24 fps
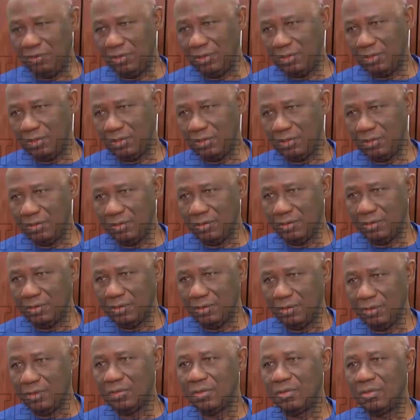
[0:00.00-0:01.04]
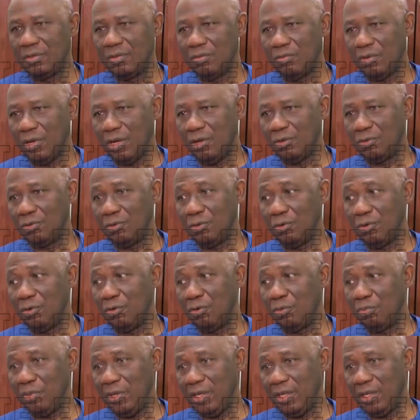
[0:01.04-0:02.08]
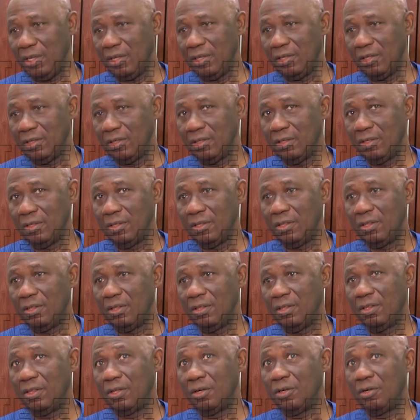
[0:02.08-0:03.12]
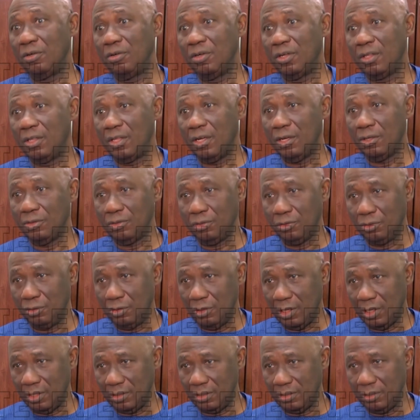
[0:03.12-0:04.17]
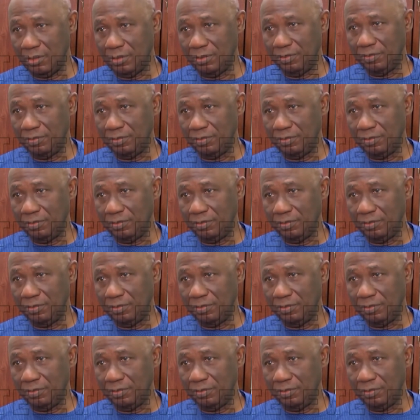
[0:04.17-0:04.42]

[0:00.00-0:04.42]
it, we are also going to pay $300,000.